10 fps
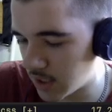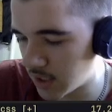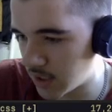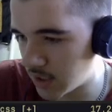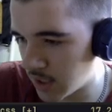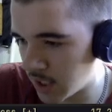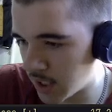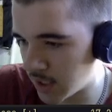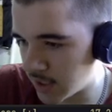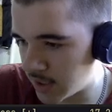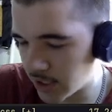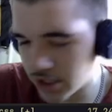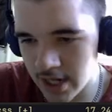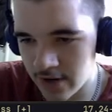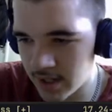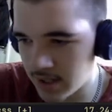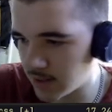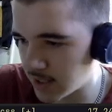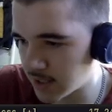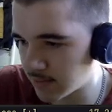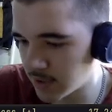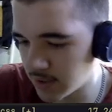is dictionary a symbol?